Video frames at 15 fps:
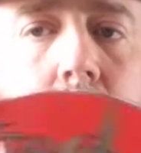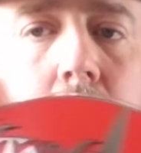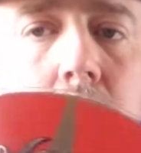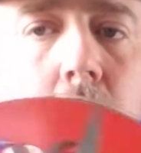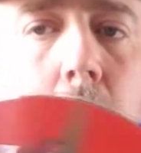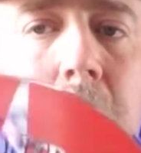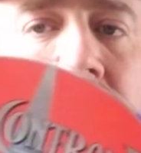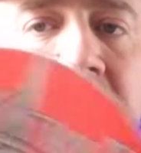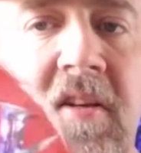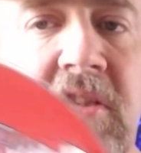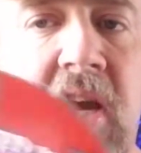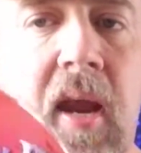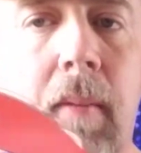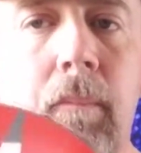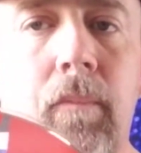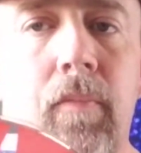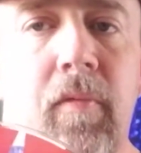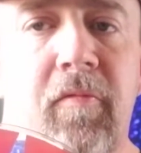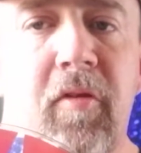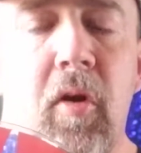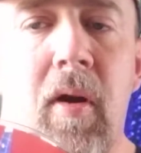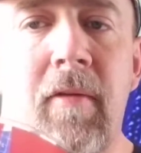Go play this game.
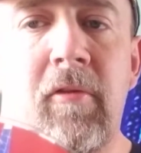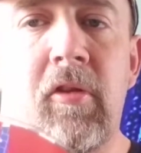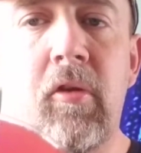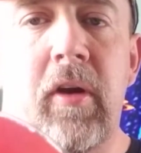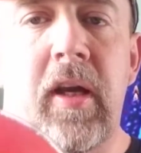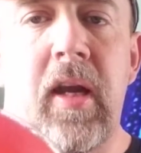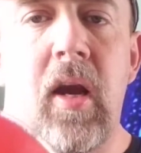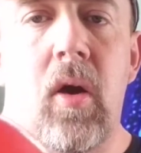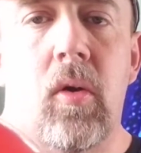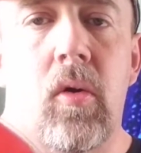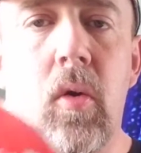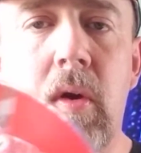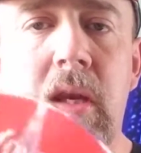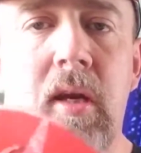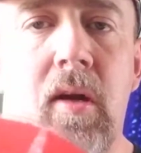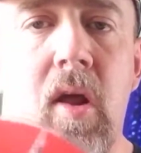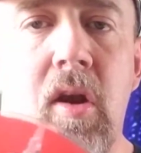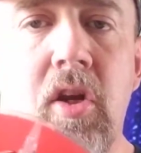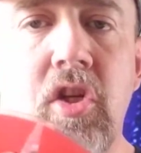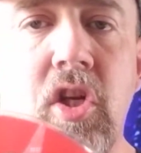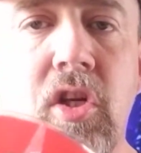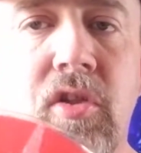If you don't have a 3DO, go get it on
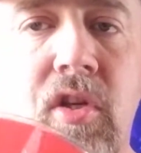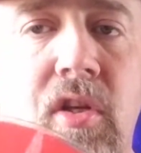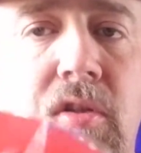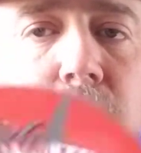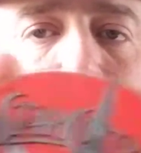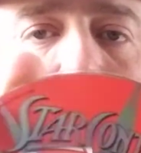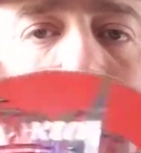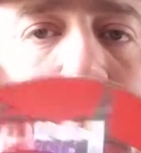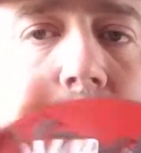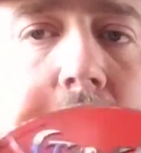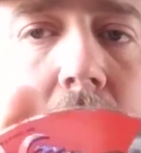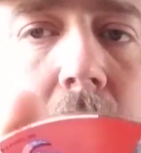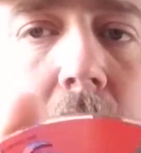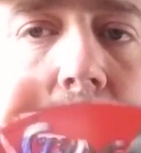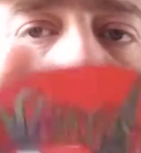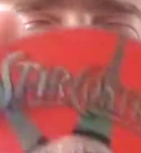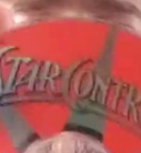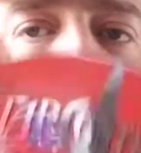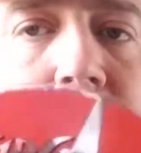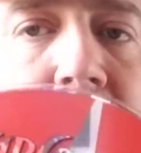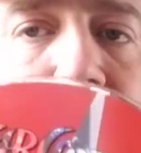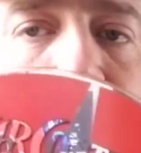a Genesis. Play it.
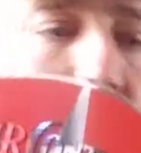It's fun.